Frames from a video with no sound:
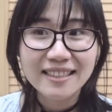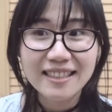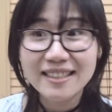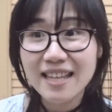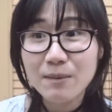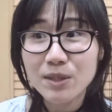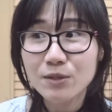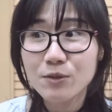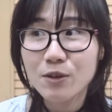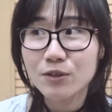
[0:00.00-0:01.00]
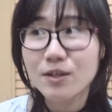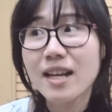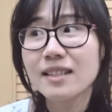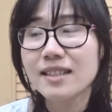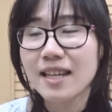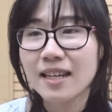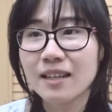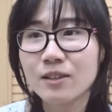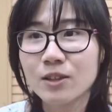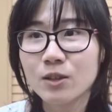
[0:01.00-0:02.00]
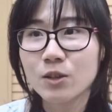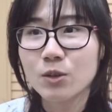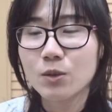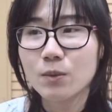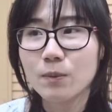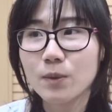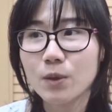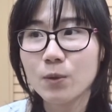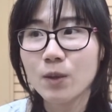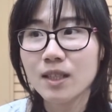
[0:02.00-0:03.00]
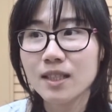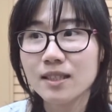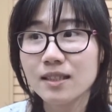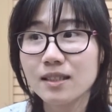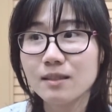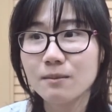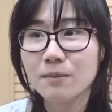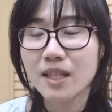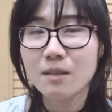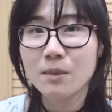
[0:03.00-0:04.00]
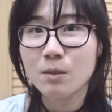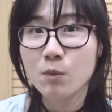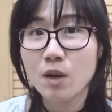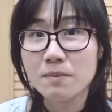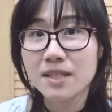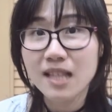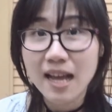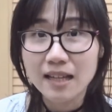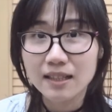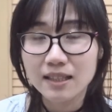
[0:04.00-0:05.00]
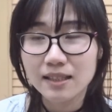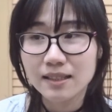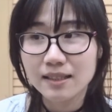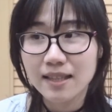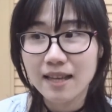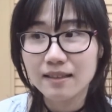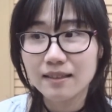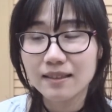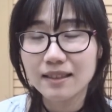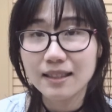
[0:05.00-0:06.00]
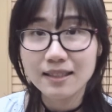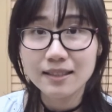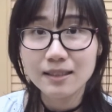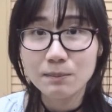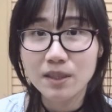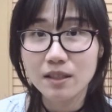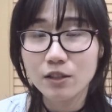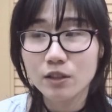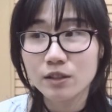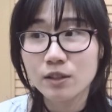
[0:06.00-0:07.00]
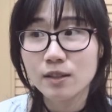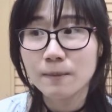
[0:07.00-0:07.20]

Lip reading: they sent me the wrong dress. And what is making me more upset is that this particular